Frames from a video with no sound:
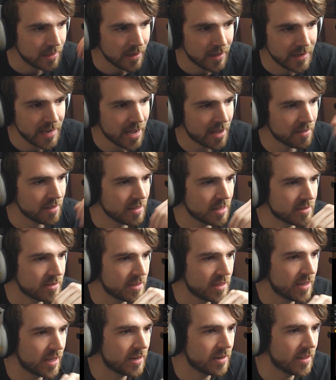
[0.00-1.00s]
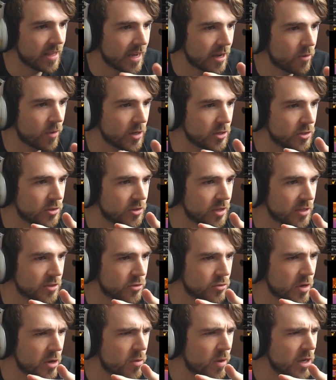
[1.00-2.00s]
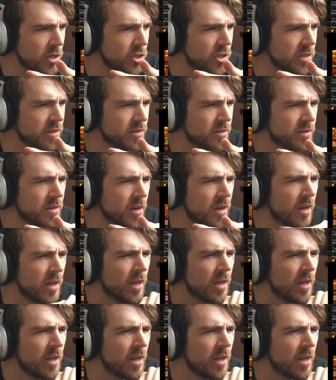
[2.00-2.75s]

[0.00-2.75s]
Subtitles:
And yeah, I think that's the end of that question. So that's 3 questions.